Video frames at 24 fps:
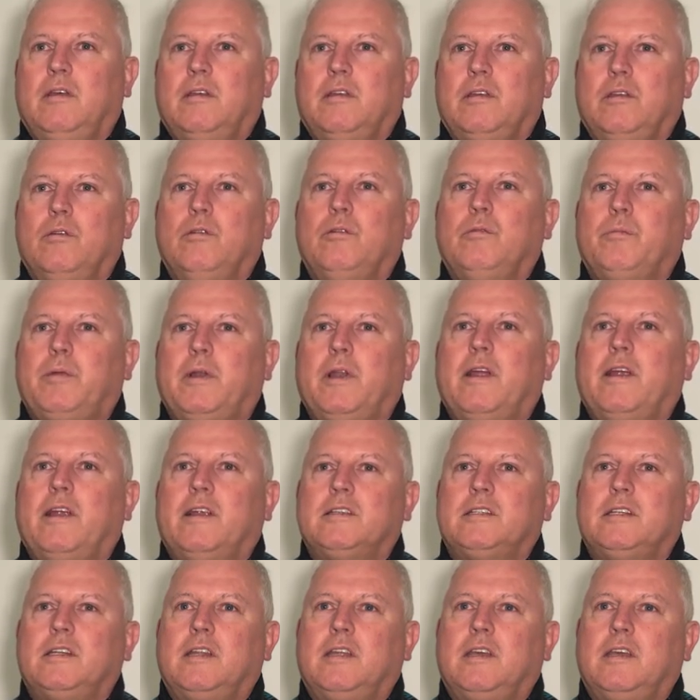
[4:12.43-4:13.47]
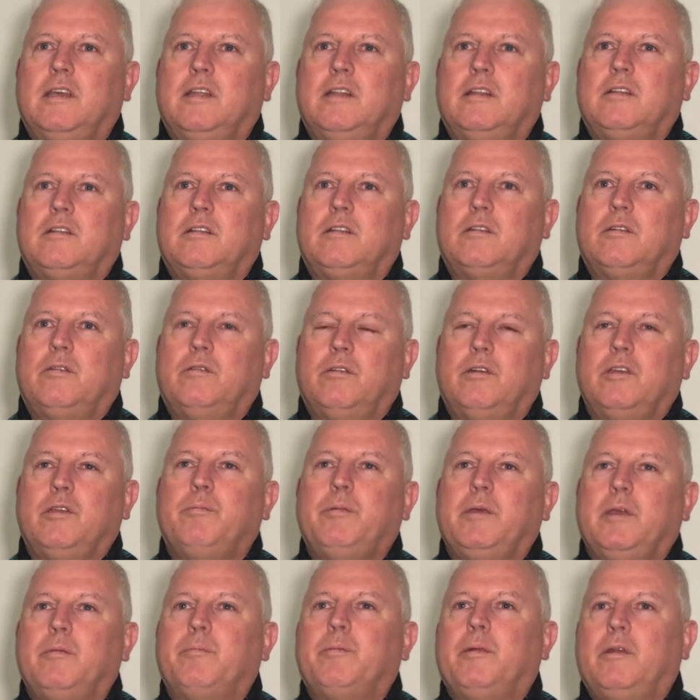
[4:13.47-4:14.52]
young players need the right
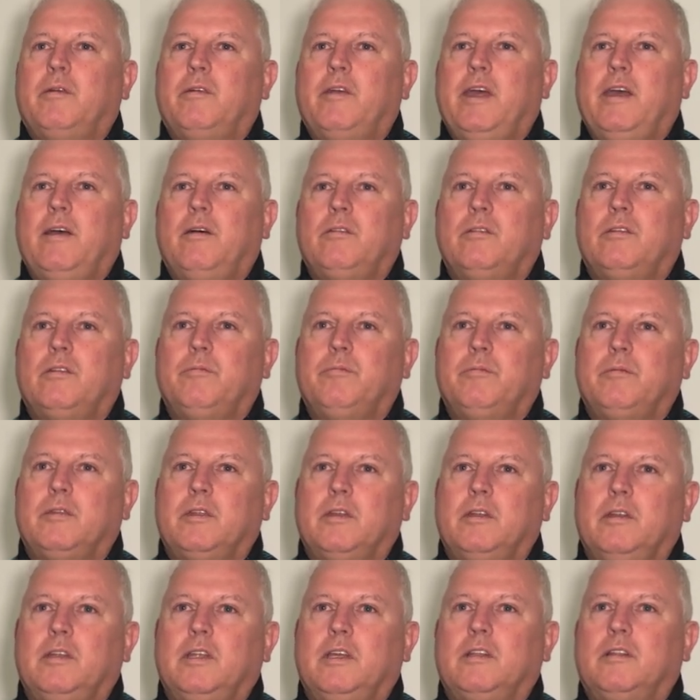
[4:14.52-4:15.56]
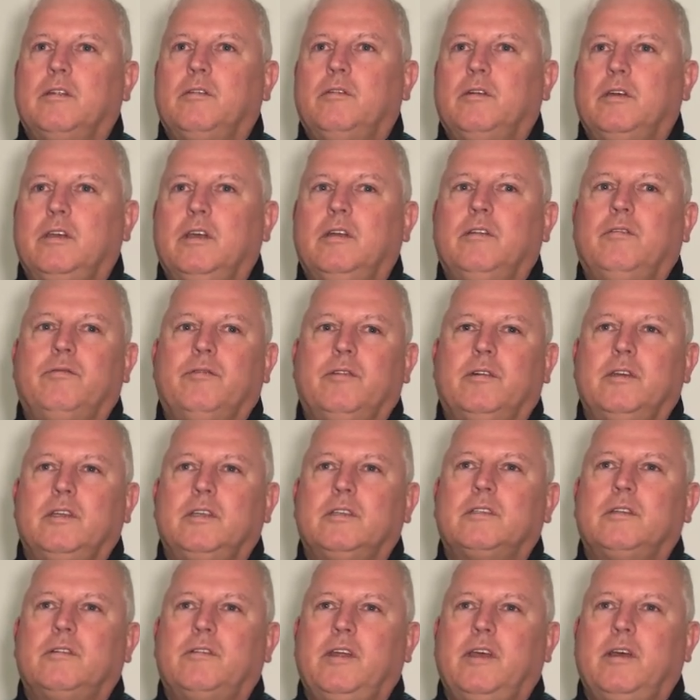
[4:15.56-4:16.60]
people around them. They need the right
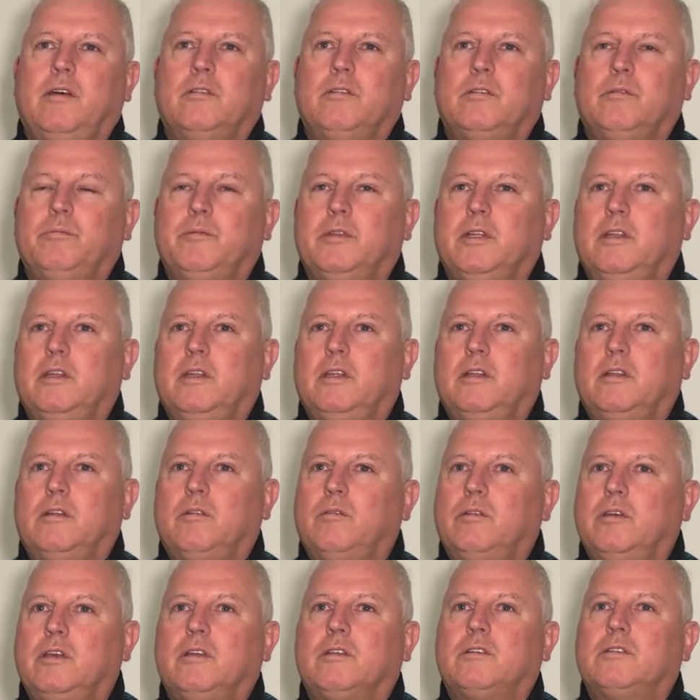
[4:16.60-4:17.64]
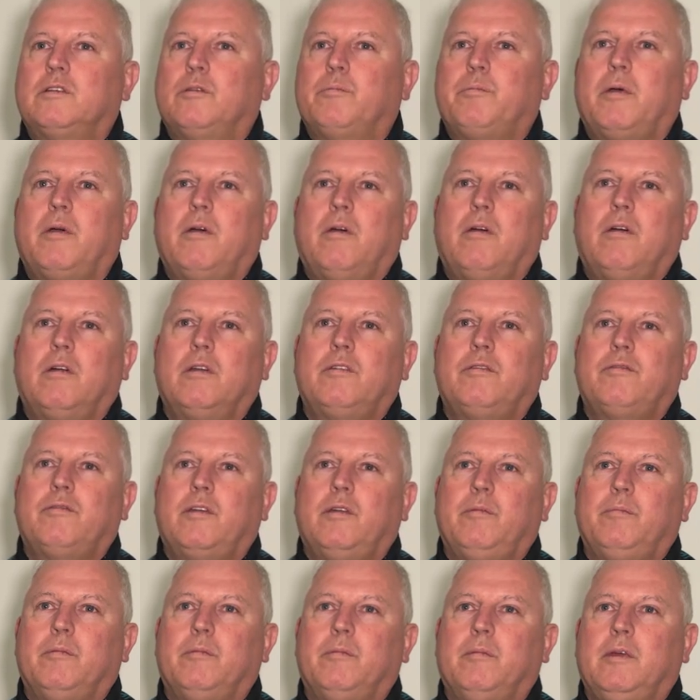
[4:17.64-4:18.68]
advice around them. They need the right support
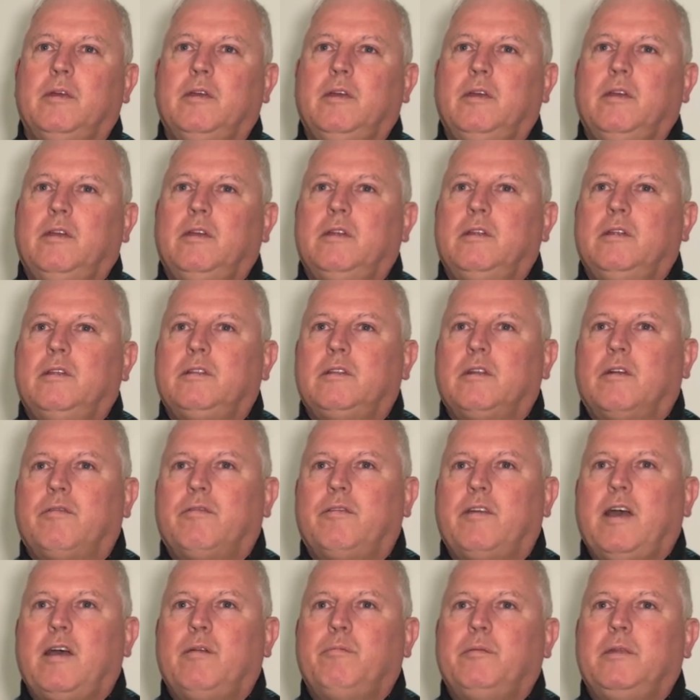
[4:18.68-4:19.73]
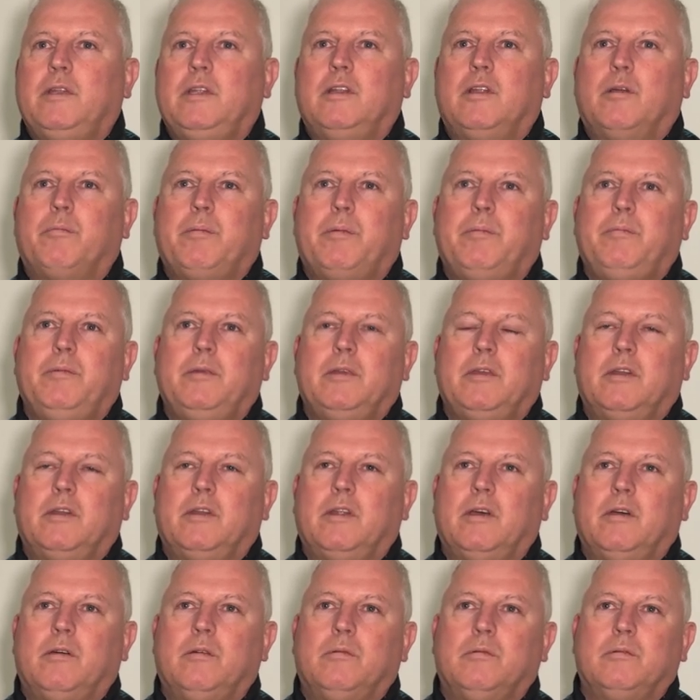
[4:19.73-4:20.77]
from their family, their
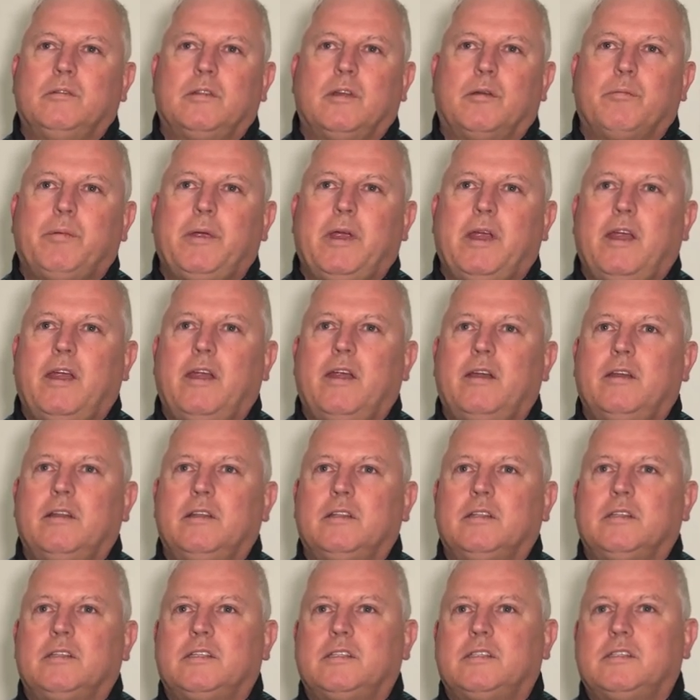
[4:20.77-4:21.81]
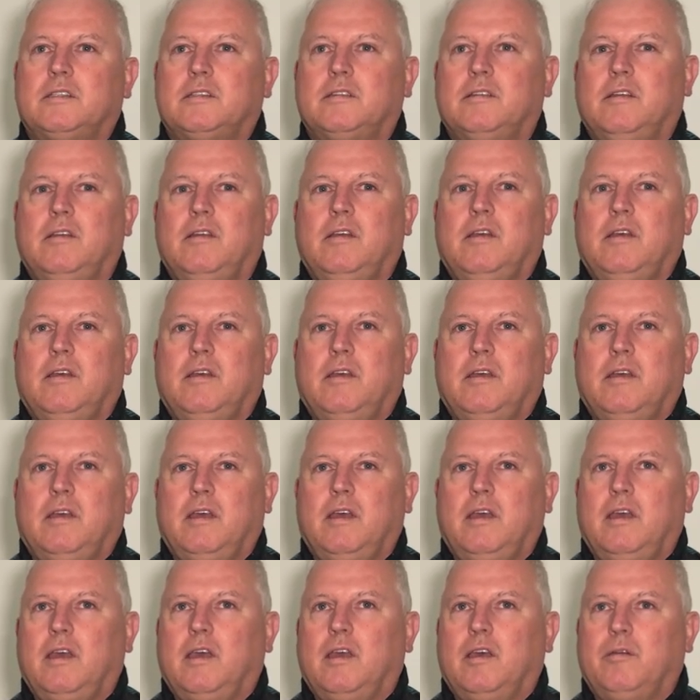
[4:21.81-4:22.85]
parents.
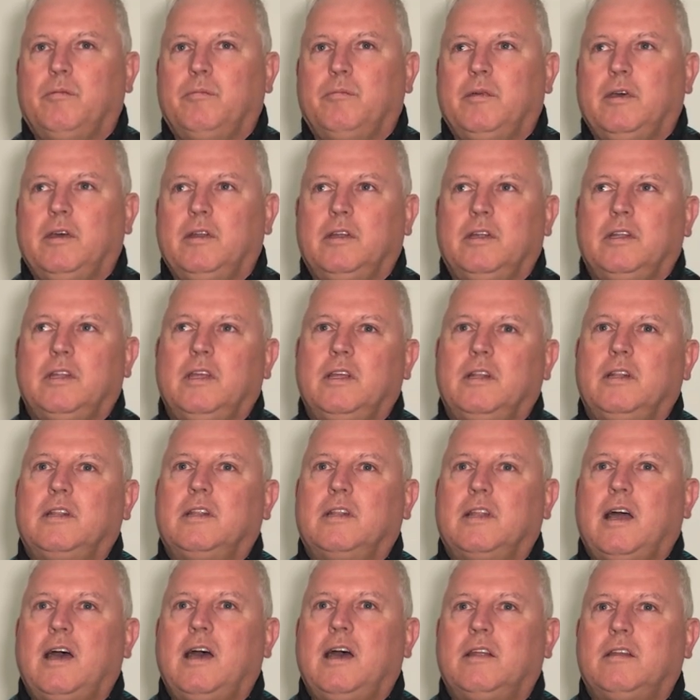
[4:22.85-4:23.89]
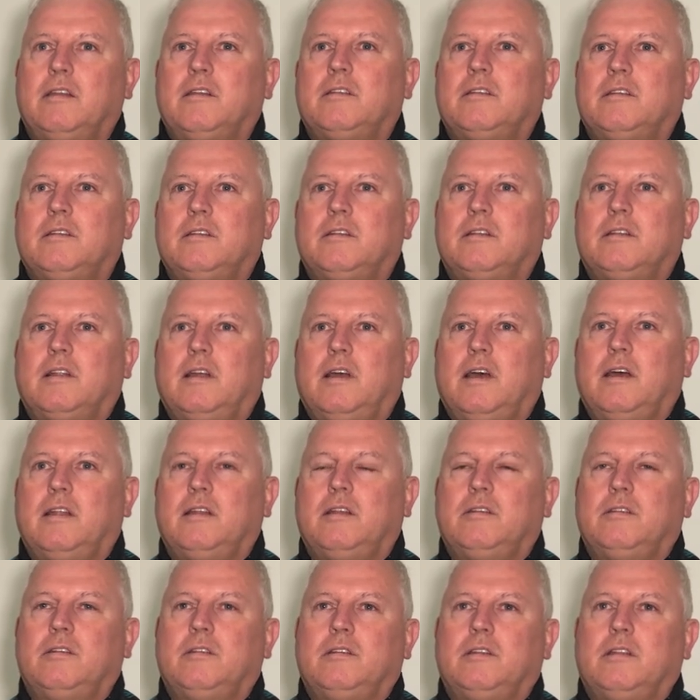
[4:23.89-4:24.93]
And I think that
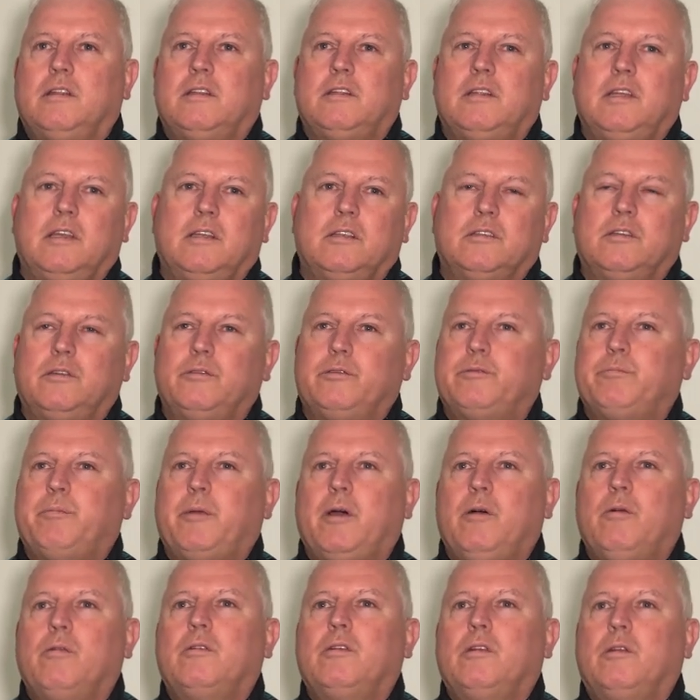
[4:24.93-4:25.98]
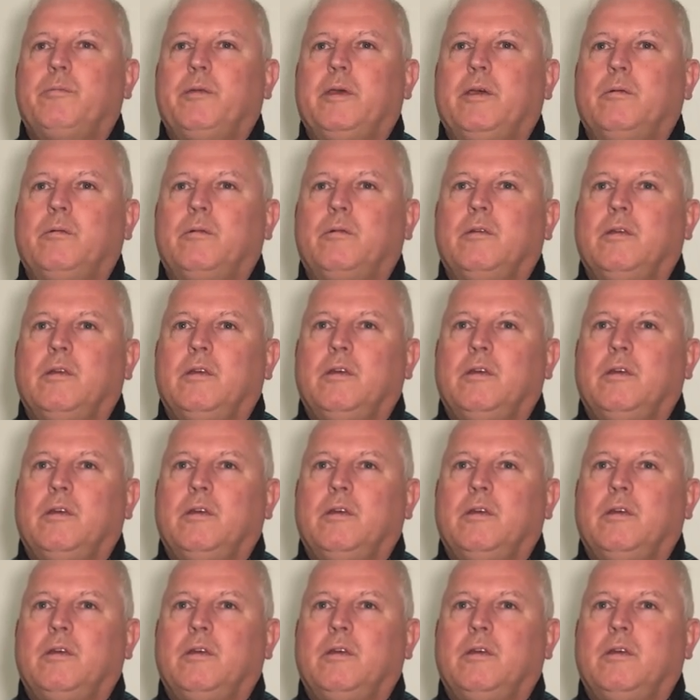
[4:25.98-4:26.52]
the things I've spoken about